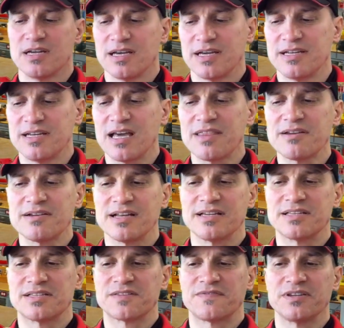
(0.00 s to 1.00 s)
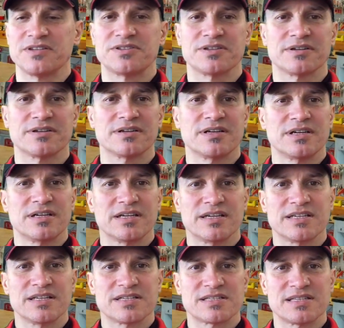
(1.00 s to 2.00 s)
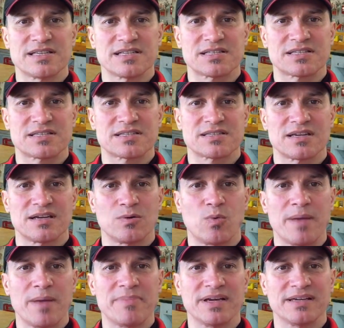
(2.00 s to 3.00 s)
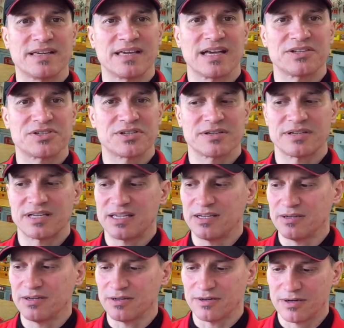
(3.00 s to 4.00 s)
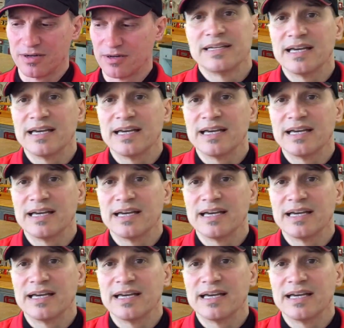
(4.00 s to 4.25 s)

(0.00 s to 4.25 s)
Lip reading: Another nice feature is this webbing catcher here.